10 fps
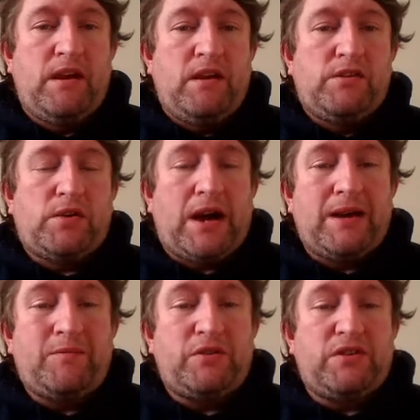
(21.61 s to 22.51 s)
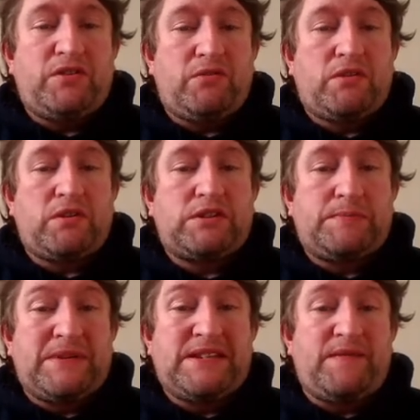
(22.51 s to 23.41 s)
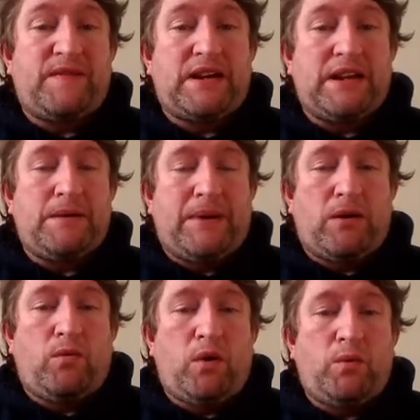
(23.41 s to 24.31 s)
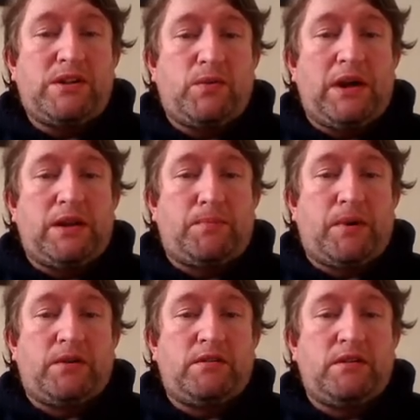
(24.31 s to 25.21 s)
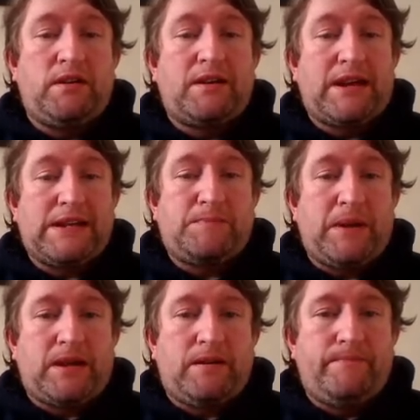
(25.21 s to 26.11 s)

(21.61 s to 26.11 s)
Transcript: So I'm going to talk specifically about what we dwell upon gets bigger.